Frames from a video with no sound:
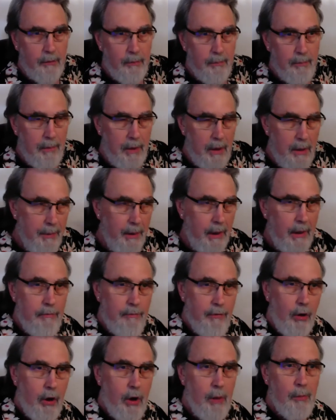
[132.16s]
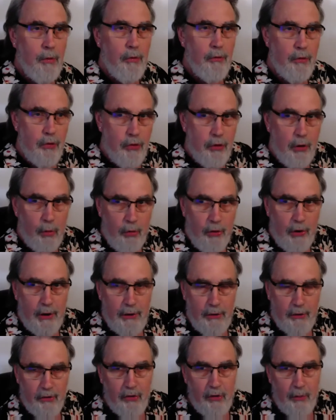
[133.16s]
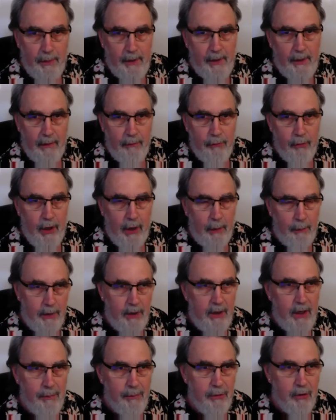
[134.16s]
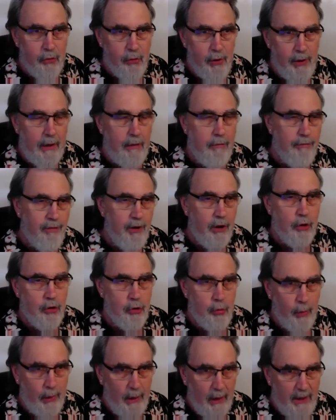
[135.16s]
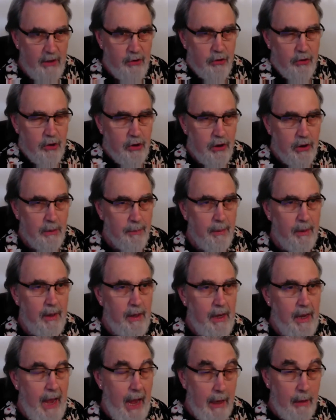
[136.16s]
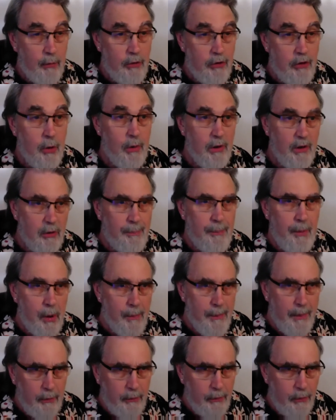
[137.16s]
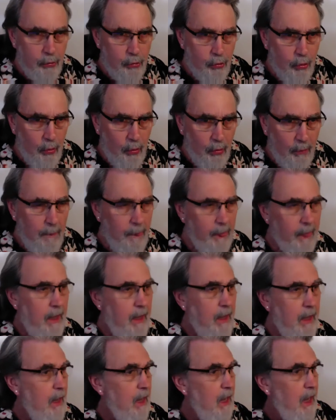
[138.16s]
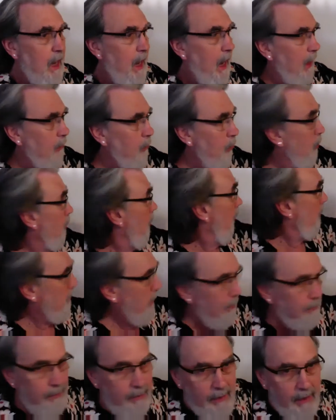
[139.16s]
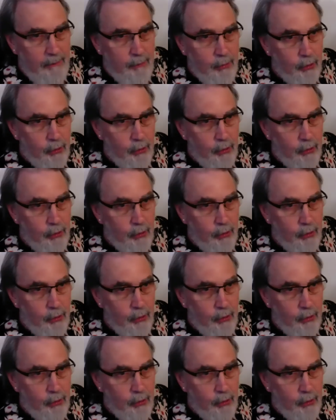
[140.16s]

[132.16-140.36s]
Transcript: manipulate variables and show changes in behavior. How do we demonstrate a functional relationship? How do we show experimental control? And so we're talking about behavior